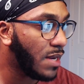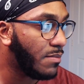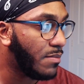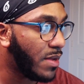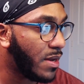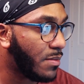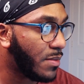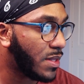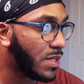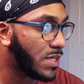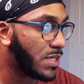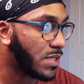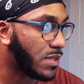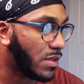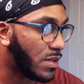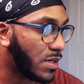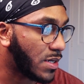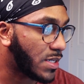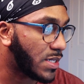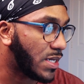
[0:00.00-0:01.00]
minimalist
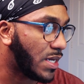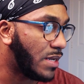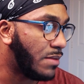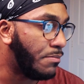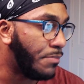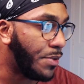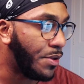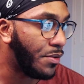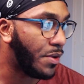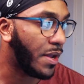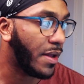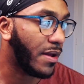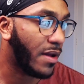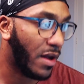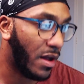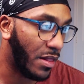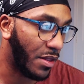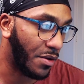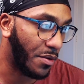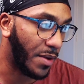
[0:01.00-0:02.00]
looks in muted
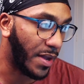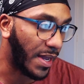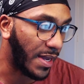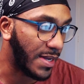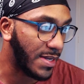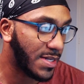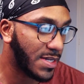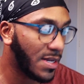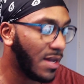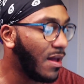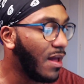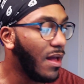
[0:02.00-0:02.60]
colorways.